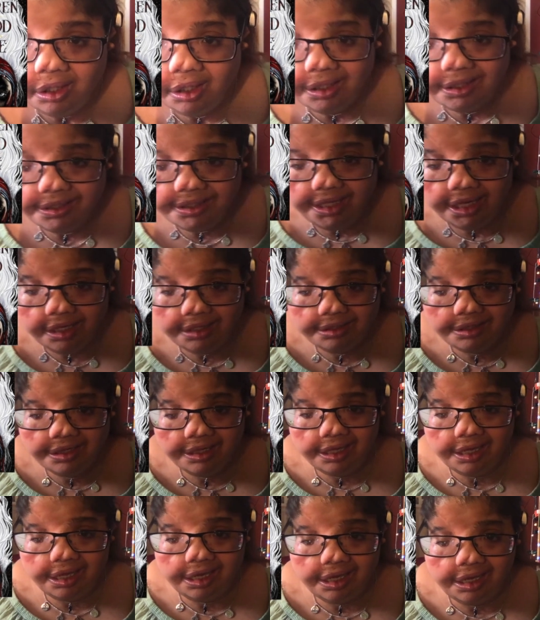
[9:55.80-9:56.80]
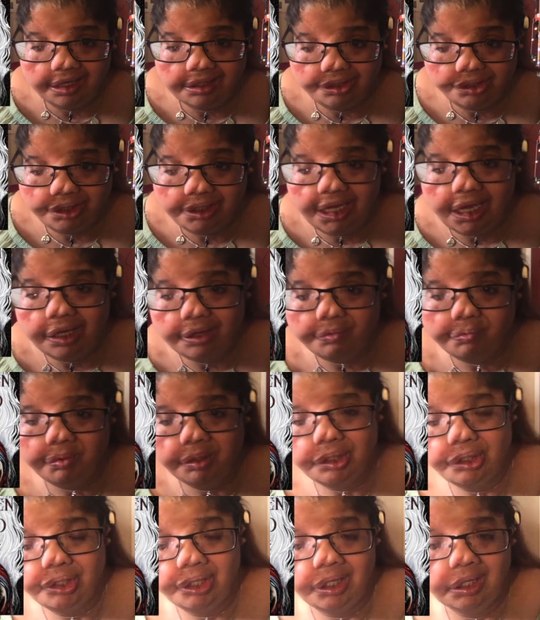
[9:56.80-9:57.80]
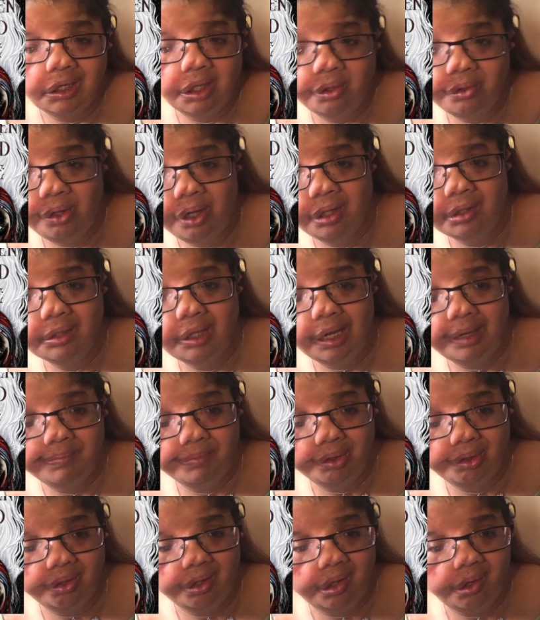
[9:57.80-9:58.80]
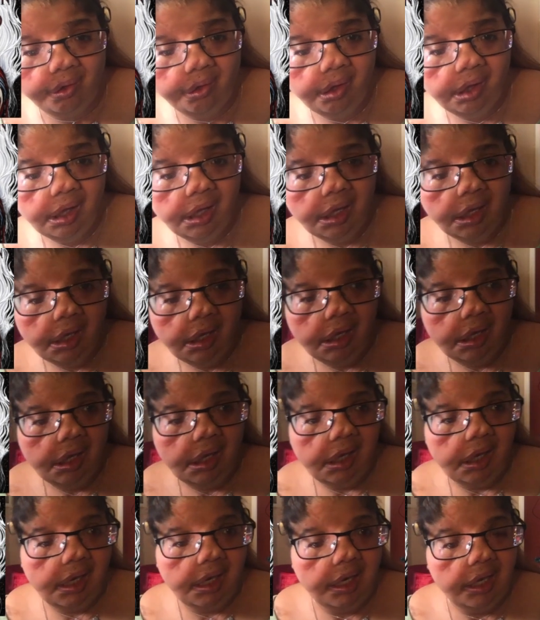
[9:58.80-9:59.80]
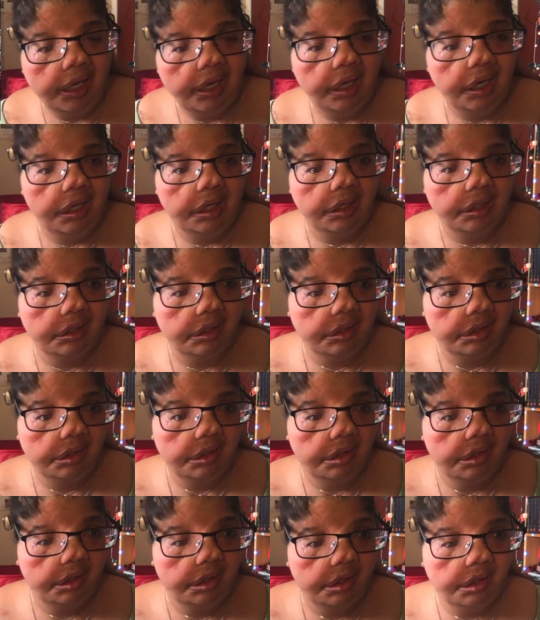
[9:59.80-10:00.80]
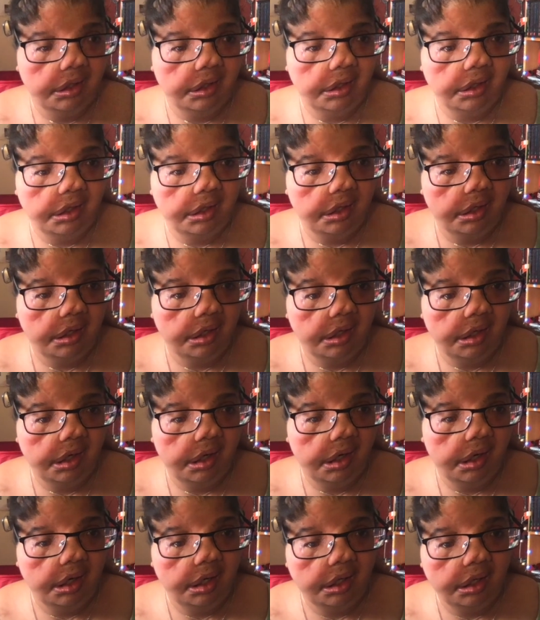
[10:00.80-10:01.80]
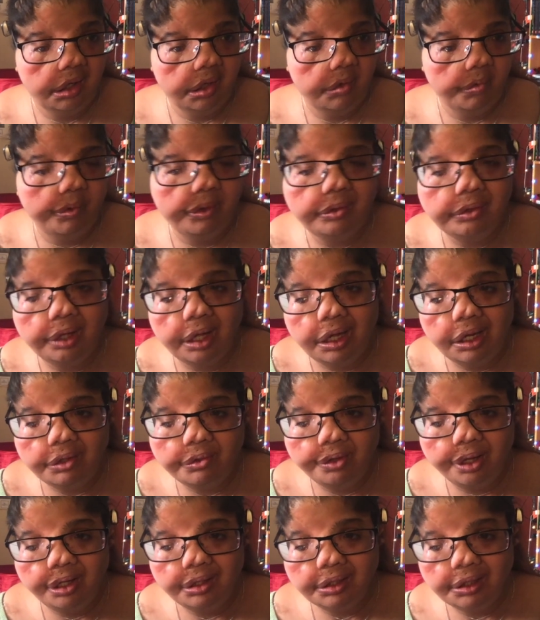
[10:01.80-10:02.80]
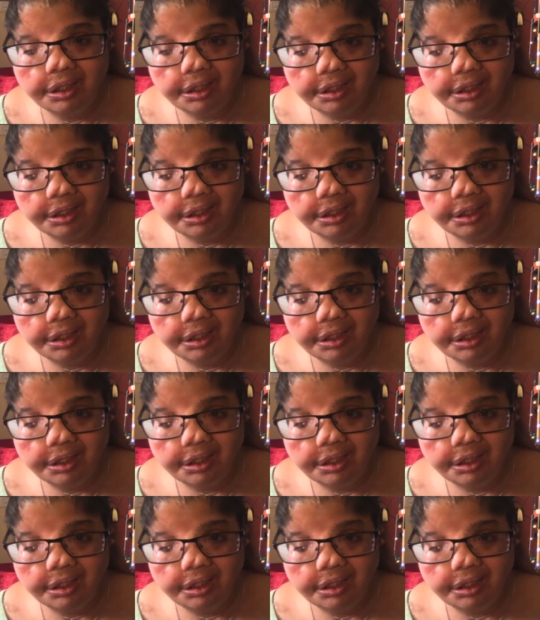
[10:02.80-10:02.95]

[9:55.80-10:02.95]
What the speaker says: says that she had a vision a long time ago, and well, not a long,